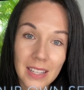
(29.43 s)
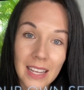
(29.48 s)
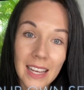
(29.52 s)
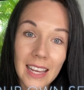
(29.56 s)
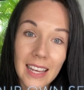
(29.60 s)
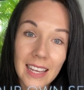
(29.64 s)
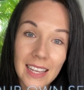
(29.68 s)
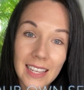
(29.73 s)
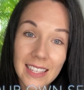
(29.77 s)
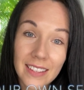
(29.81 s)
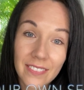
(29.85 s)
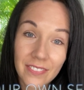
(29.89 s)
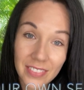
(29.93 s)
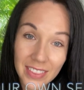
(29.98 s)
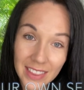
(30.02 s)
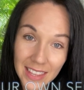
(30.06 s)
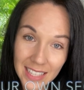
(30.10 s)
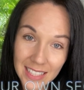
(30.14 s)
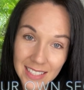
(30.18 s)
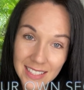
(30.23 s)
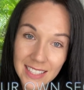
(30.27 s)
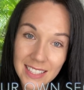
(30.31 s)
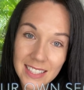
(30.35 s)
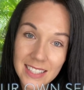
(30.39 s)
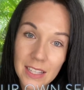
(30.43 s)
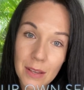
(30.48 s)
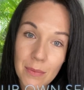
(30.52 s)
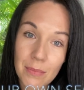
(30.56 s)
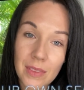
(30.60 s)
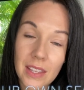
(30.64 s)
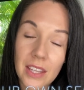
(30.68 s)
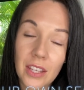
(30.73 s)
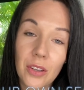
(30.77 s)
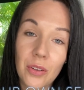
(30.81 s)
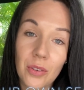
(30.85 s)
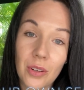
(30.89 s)
If this is something
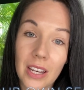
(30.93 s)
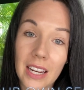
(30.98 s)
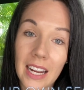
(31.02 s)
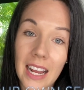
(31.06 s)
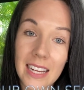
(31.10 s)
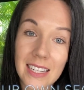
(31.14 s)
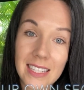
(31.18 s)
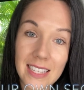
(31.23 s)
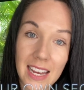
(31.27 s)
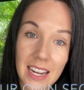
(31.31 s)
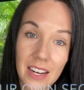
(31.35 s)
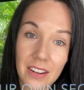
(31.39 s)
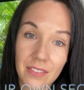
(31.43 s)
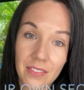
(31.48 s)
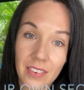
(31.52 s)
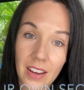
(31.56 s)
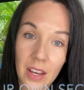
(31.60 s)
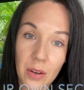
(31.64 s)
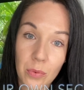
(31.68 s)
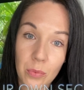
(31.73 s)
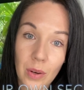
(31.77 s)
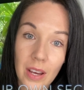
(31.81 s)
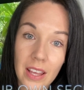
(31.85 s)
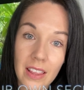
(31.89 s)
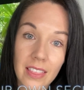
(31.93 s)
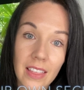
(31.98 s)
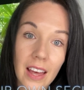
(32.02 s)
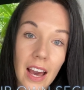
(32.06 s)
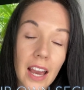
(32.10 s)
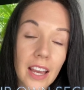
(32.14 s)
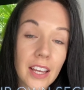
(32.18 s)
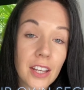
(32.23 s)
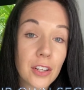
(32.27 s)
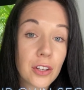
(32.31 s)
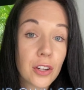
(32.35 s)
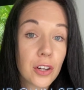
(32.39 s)
you can identify with, I
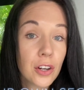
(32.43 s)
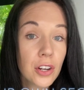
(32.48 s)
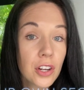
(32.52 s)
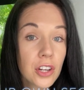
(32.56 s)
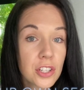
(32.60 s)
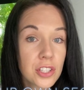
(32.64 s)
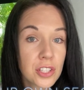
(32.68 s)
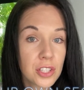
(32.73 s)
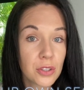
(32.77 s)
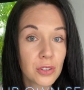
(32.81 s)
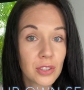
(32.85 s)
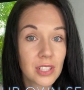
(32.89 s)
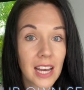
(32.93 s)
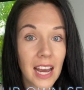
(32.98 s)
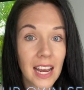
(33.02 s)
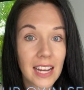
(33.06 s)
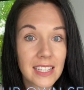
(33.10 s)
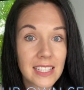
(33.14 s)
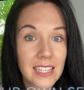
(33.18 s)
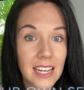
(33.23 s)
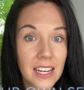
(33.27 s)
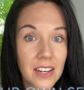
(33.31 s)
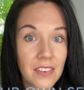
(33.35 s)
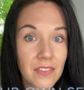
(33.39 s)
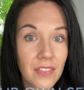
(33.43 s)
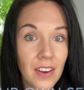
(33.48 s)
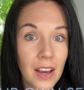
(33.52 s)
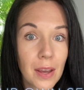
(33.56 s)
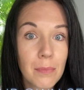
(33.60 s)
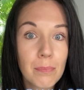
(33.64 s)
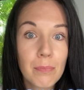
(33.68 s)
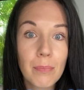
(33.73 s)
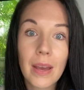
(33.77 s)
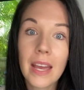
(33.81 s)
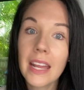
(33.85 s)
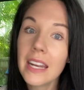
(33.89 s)
encourage you to identify
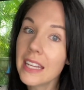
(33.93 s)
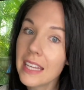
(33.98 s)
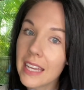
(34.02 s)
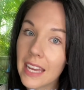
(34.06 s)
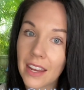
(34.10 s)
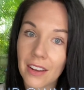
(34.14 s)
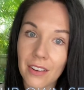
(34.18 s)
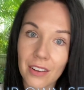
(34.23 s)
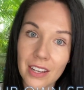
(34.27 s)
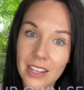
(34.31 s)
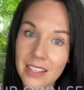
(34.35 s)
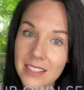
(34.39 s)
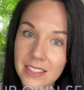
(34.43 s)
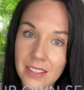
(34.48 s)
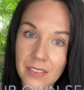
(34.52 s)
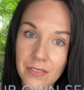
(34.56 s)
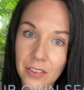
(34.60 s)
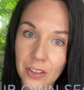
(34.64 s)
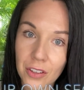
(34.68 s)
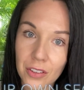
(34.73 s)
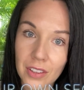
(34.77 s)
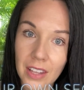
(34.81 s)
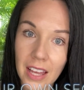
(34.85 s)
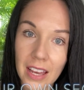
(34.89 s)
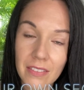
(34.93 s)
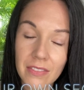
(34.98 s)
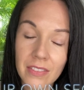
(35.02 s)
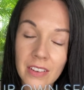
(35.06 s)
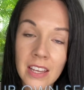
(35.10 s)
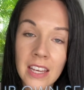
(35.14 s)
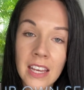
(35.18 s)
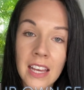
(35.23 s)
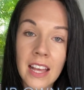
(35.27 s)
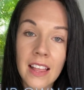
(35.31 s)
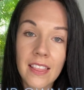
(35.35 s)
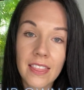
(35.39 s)
many areas of your life
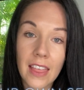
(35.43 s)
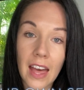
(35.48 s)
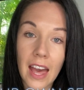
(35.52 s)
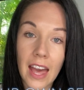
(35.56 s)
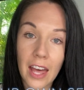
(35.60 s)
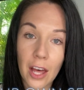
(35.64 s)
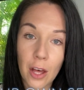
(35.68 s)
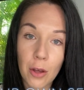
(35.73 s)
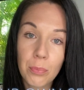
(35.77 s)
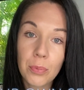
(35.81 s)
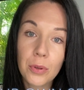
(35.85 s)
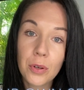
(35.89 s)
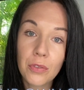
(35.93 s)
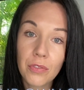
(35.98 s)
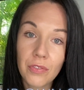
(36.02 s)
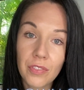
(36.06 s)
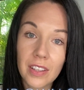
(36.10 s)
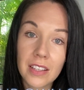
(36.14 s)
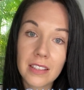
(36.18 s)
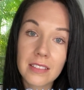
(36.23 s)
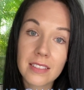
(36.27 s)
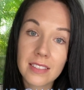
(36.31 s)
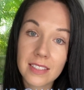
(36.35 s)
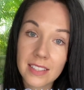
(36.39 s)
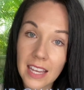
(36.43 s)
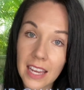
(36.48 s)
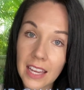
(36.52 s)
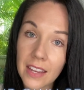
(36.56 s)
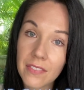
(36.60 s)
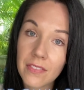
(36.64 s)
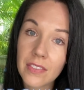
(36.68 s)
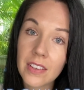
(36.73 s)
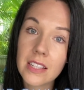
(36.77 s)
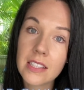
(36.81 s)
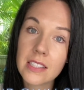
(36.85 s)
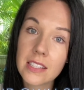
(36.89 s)
that help you feel safe
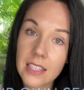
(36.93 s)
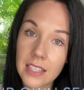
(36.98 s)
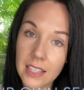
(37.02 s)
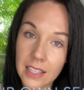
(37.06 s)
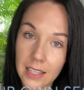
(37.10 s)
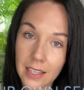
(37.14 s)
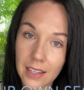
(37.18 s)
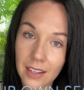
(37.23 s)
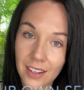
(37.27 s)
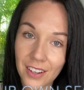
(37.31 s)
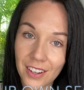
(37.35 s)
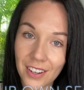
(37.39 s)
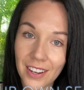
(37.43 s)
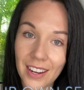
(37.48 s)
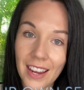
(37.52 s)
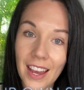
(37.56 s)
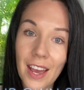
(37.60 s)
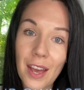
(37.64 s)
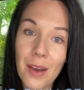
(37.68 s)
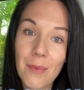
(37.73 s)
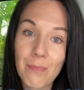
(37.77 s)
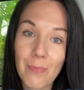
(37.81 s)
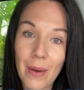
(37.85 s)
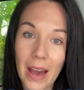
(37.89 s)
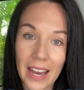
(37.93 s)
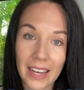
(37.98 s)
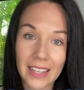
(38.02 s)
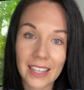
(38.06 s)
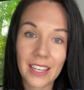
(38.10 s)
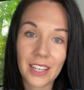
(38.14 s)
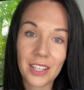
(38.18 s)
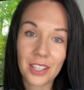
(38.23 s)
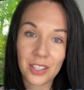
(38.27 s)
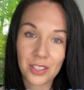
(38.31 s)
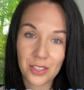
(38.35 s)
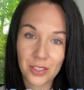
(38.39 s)
and secure and back in
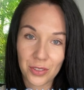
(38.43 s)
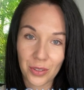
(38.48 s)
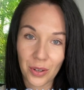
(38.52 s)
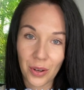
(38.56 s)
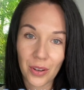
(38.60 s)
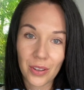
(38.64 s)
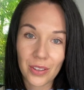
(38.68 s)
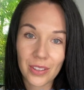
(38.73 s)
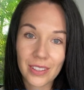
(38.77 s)
control.